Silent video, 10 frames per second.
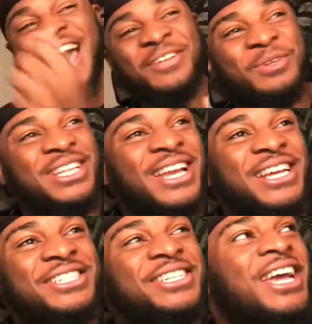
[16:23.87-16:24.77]
Was that
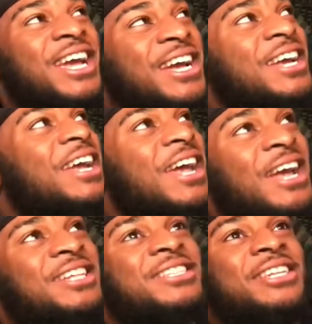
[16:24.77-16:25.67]
last year?
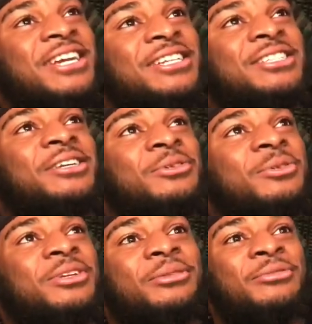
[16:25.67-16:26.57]
18, 19.
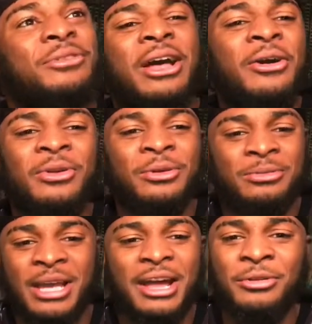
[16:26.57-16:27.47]
Well, year before. I
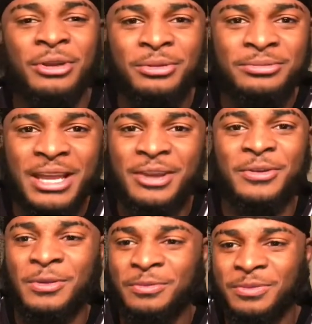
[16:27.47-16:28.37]
don't
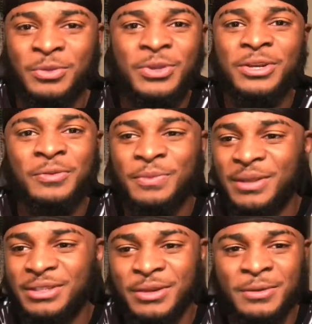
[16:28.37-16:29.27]
know. New year, new
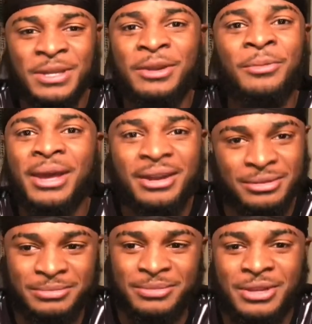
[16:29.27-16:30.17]
me. So it don't matter.
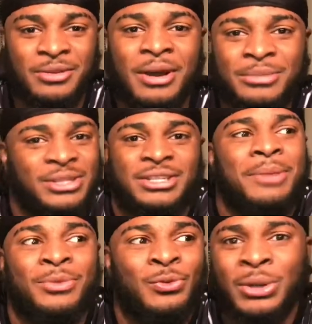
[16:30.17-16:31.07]
You know, I'm
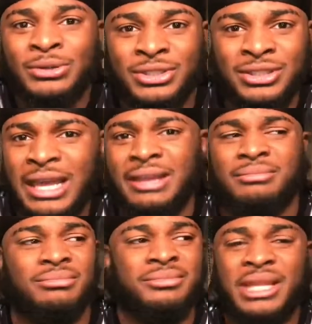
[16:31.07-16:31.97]
a new person. Like,
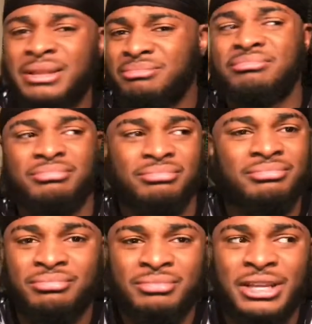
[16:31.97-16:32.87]

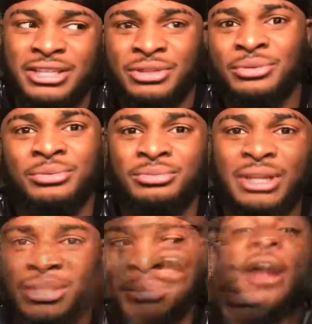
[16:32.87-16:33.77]
that's new.
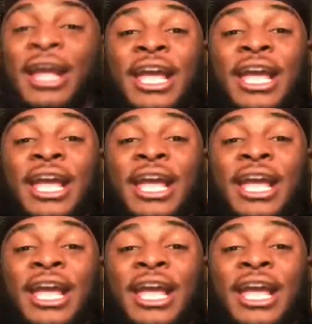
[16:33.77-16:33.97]
All right.